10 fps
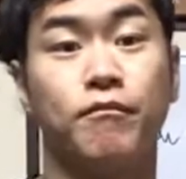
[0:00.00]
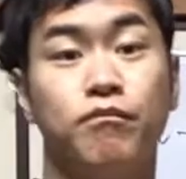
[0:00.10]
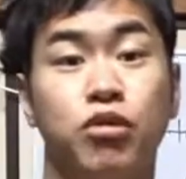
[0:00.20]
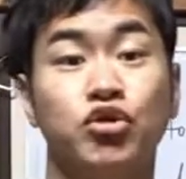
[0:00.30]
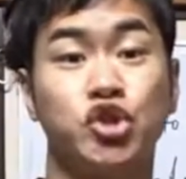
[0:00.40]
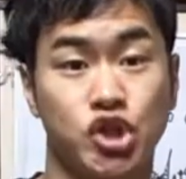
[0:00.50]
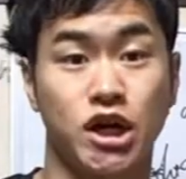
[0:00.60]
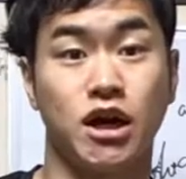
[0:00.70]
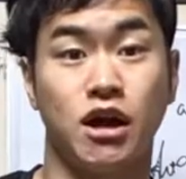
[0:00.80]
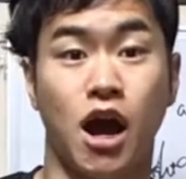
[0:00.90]

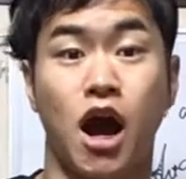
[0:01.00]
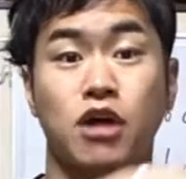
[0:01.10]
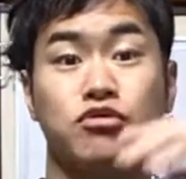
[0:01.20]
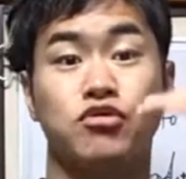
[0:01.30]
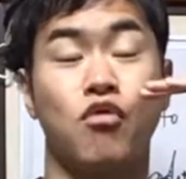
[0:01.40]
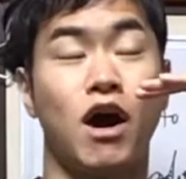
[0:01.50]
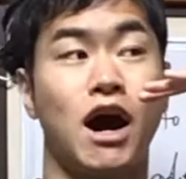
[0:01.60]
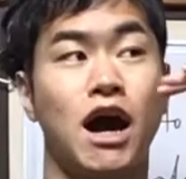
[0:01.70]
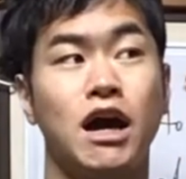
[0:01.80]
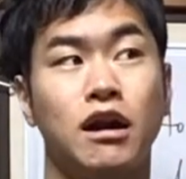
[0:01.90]
posture and your
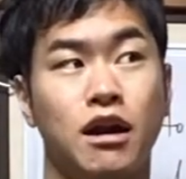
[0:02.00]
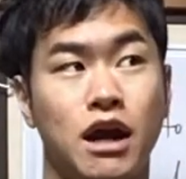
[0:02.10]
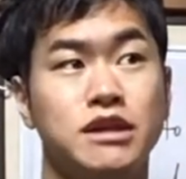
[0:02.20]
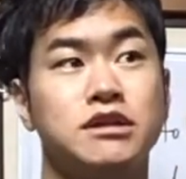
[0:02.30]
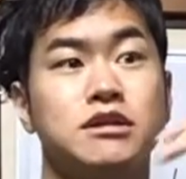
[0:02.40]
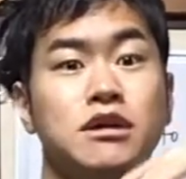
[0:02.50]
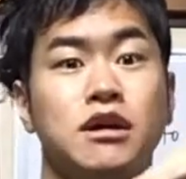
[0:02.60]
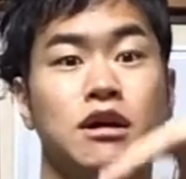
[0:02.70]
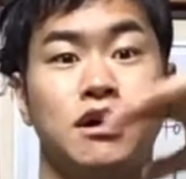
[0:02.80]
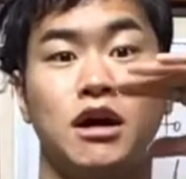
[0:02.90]
eye lines
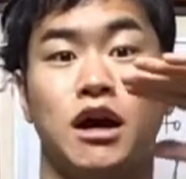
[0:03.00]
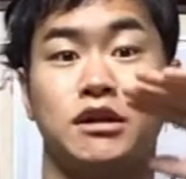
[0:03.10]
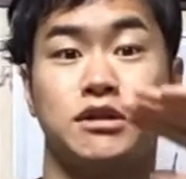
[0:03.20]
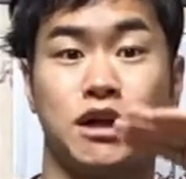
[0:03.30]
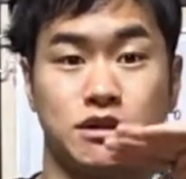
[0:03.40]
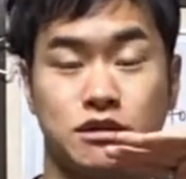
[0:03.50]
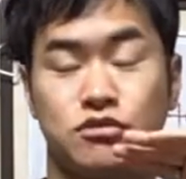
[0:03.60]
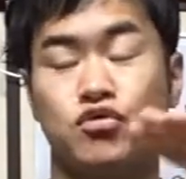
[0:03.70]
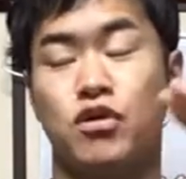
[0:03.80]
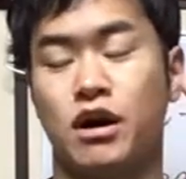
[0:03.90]
adjust
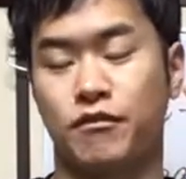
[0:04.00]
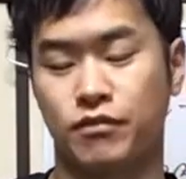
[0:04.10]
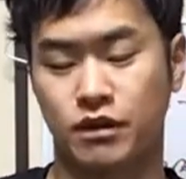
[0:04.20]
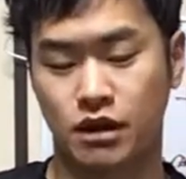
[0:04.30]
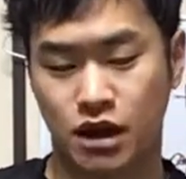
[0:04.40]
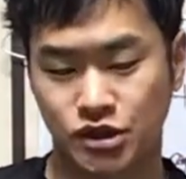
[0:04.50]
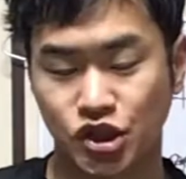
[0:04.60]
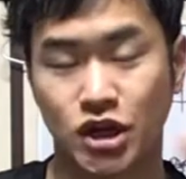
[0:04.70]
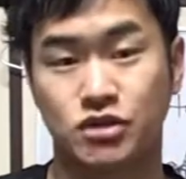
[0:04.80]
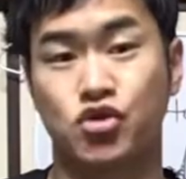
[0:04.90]

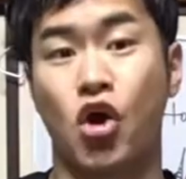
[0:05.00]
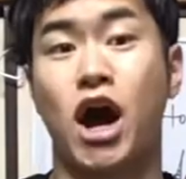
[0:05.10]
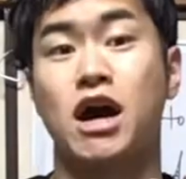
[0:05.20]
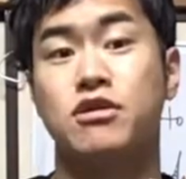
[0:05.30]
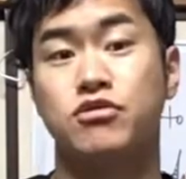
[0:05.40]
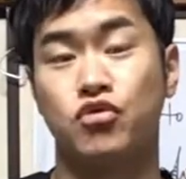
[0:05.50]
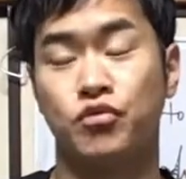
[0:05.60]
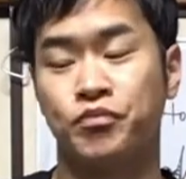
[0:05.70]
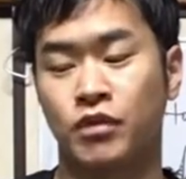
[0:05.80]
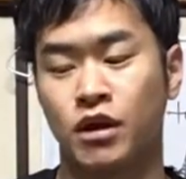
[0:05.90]
and
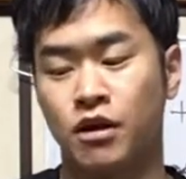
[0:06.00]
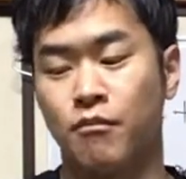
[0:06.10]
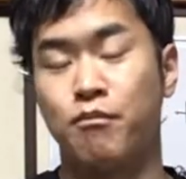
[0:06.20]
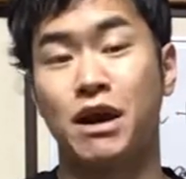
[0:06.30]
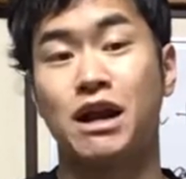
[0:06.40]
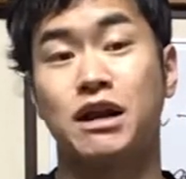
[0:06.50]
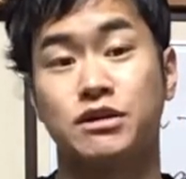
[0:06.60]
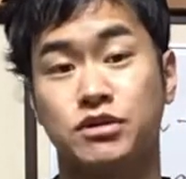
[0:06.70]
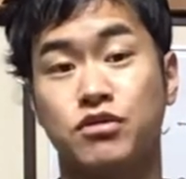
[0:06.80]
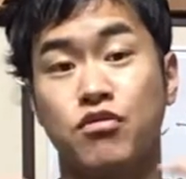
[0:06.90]

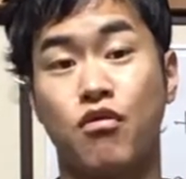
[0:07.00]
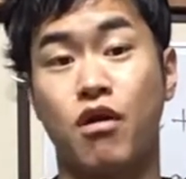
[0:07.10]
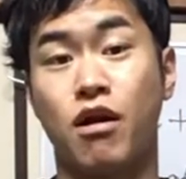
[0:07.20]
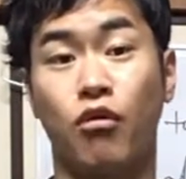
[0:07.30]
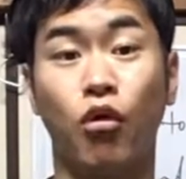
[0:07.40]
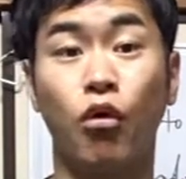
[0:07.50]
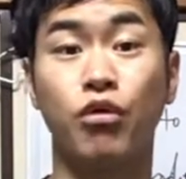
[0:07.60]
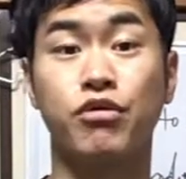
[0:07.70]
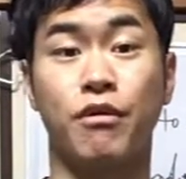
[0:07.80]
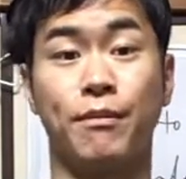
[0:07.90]
balance your whole
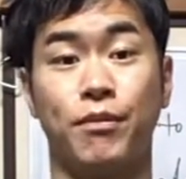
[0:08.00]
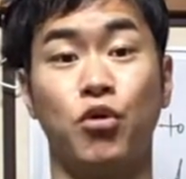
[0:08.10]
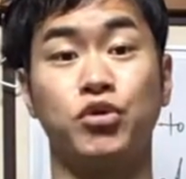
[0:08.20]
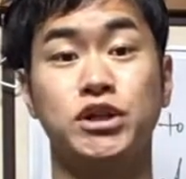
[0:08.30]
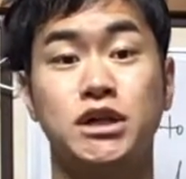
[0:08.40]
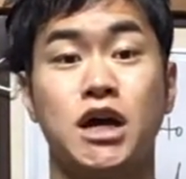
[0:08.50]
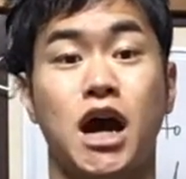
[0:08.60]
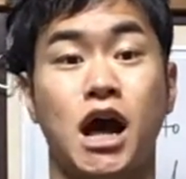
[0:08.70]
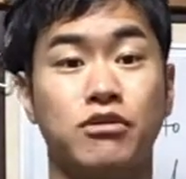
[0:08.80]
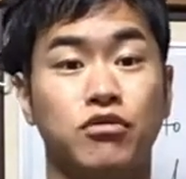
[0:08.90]
your body,
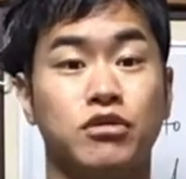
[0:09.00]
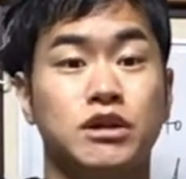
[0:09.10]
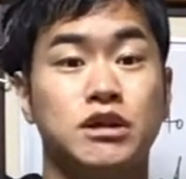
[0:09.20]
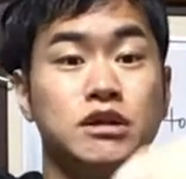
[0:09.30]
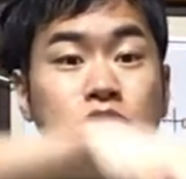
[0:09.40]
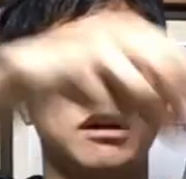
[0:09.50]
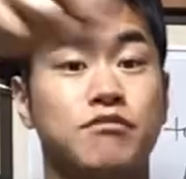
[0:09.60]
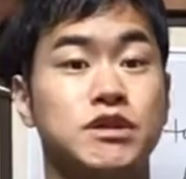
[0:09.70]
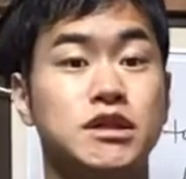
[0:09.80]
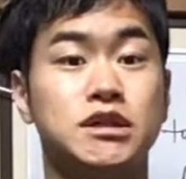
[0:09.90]
and it can
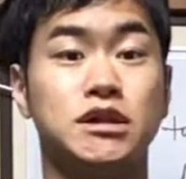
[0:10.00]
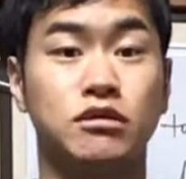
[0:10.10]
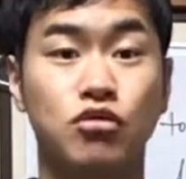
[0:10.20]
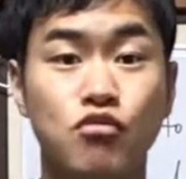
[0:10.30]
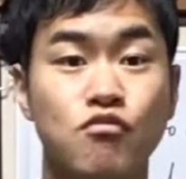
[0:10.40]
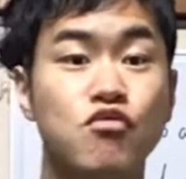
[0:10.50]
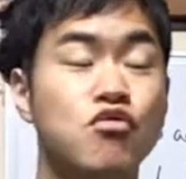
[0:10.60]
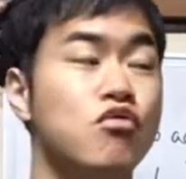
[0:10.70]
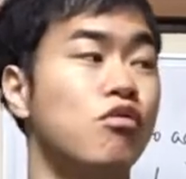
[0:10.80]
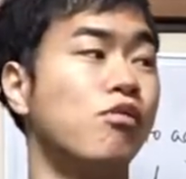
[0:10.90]
be easier to
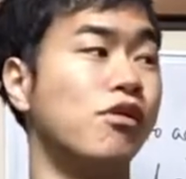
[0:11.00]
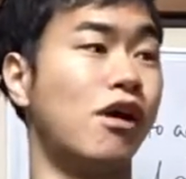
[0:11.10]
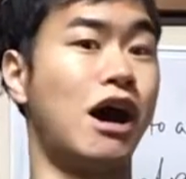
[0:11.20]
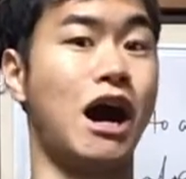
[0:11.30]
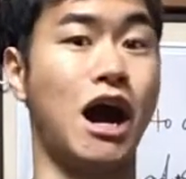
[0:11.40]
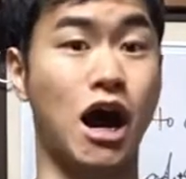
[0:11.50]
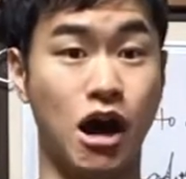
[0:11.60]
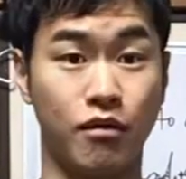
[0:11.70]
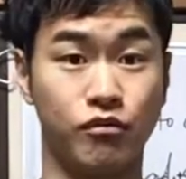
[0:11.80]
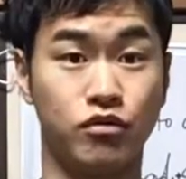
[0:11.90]
move your arm